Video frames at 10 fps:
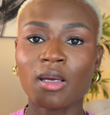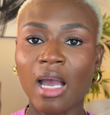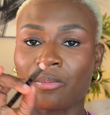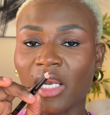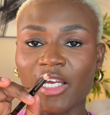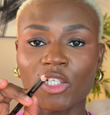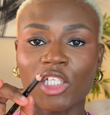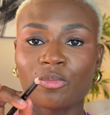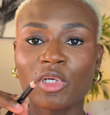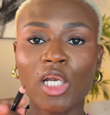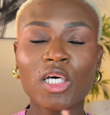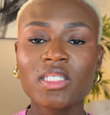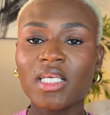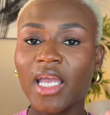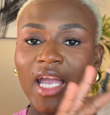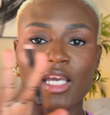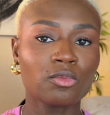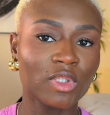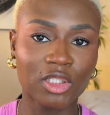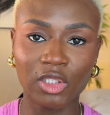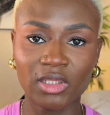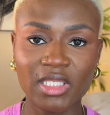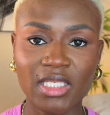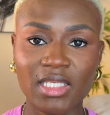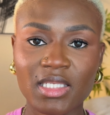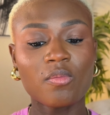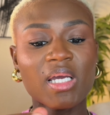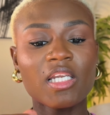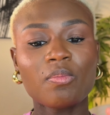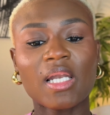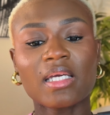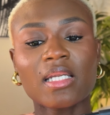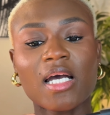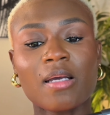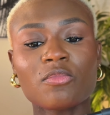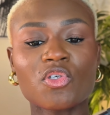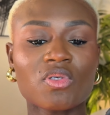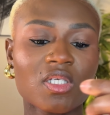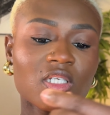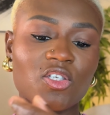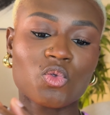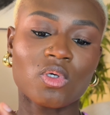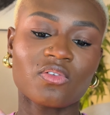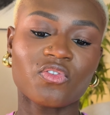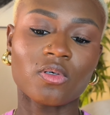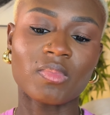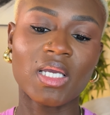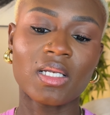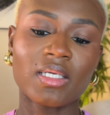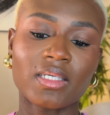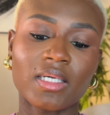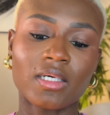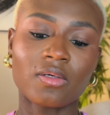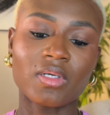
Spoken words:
Apply your lip gloss and we're done, sis. For my lip liner, I'm using this one from LA Girl.